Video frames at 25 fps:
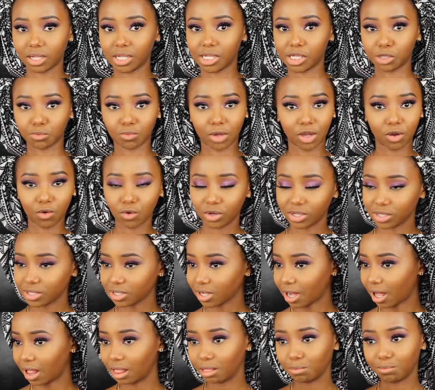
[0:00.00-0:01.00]
it's my own
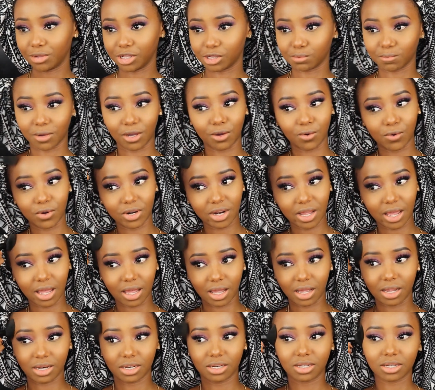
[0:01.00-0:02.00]
scalp, is my own
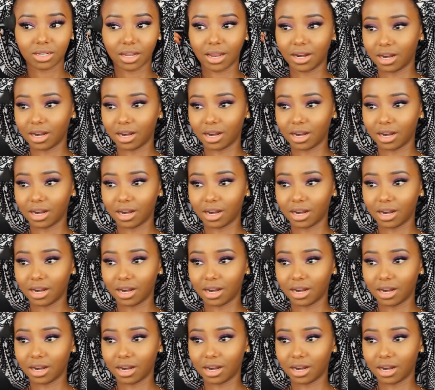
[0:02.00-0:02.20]
head,